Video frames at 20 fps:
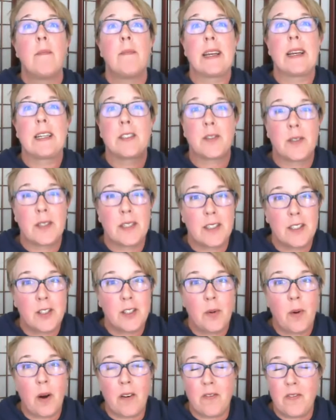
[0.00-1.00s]
Make sure that
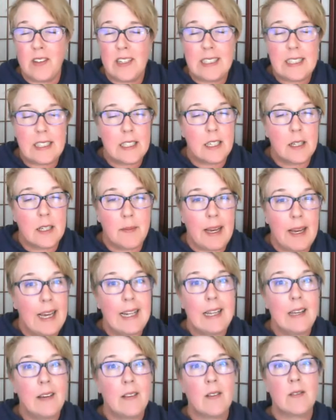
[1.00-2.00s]
you are finishing up
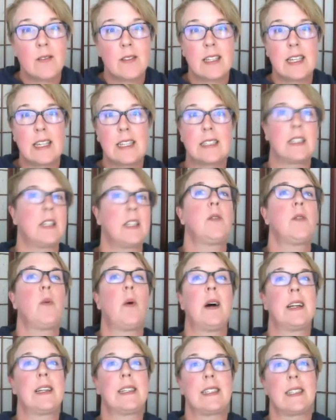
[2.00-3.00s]
any of those things that you
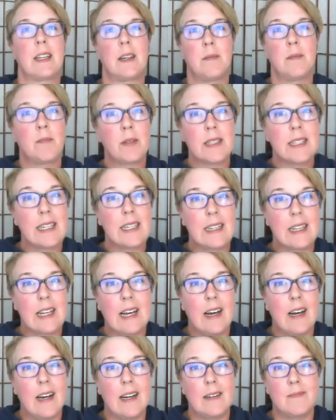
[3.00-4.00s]
wanted to complete
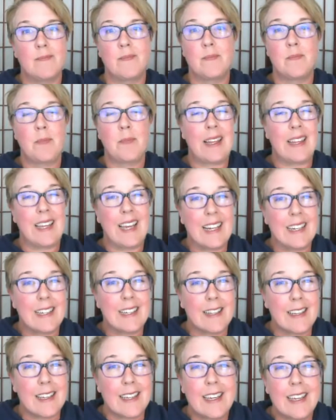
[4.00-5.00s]
um, by the end
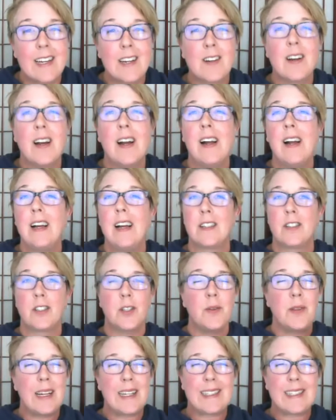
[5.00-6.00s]
of the year.
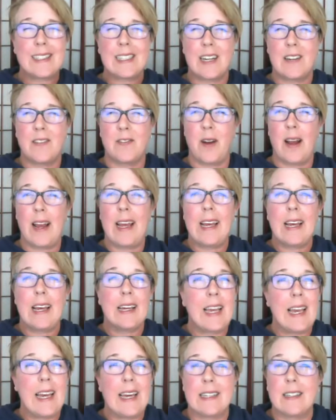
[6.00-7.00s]
Do that stuff, right?
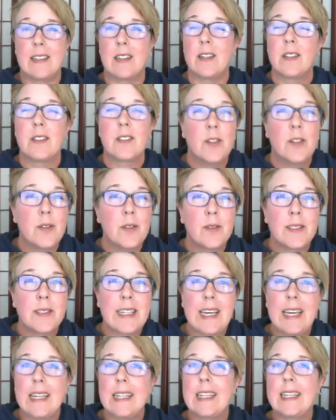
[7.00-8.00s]
Again, do those
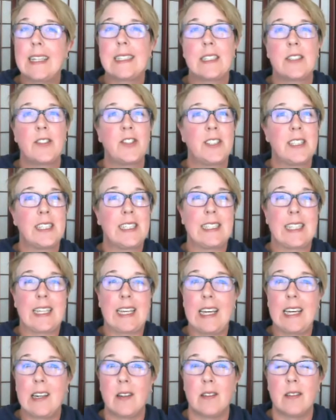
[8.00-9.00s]
healings that you need to
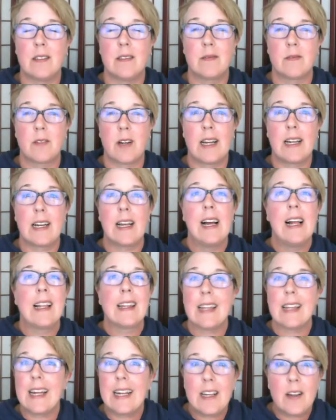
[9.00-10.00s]
heal right?
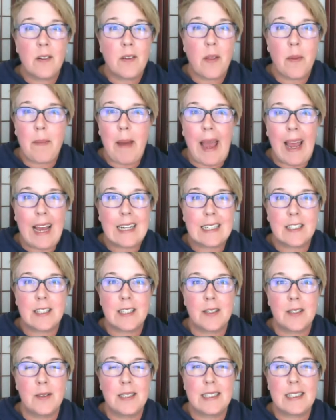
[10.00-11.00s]
Letting go of the baggage
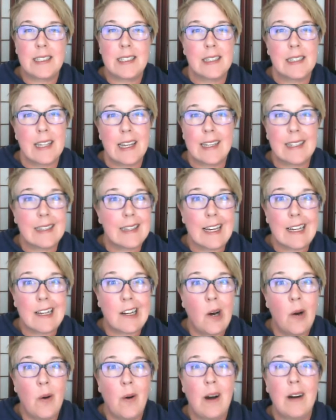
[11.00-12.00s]
that you need to like let
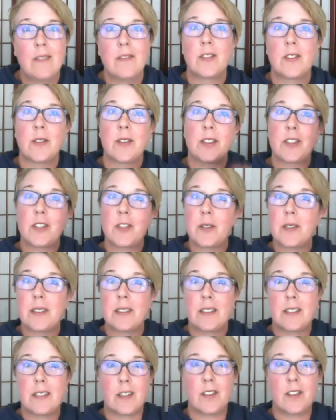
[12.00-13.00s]
go of so that you can
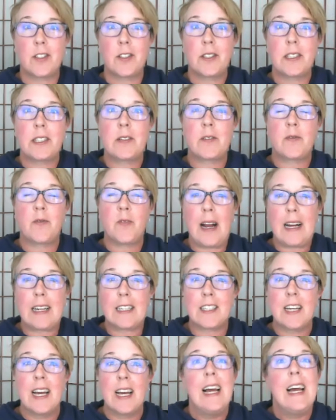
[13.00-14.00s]
start your year
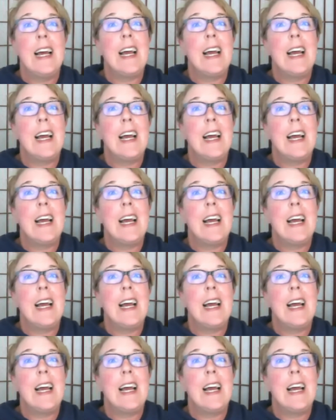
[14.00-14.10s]
fresh.